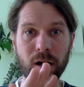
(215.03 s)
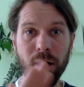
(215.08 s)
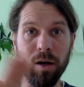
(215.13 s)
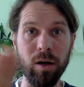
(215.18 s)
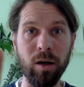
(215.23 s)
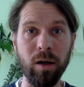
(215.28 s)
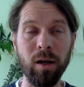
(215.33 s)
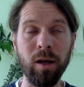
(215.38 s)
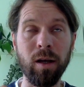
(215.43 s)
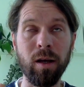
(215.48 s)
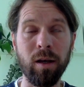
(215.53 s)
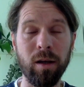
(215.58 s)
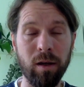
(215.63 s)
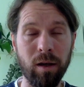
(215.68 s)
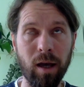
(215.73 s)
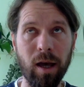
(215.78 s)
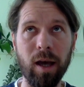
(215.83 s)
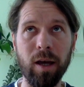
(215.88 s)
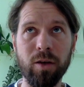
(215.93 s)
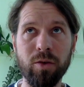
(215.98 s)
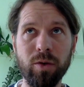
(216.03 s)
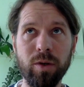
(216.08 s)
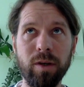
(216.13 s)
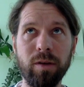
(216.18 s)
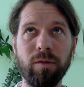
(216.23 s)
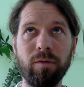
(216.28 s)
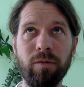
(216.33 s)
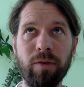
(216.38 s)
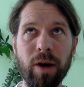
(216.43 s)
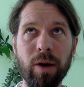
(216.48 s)
are
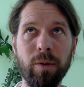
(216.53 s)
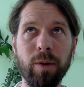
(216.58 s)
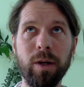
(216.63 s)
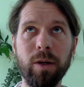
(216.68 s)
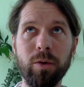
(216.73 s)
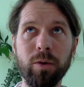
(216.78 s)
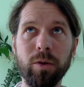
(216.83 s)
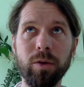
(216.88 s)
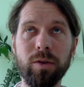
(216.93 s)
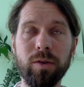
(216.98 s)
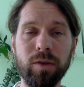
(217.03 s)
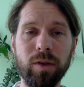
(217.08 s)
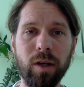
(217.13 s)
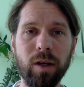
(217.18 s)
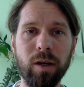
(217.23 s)
actually very good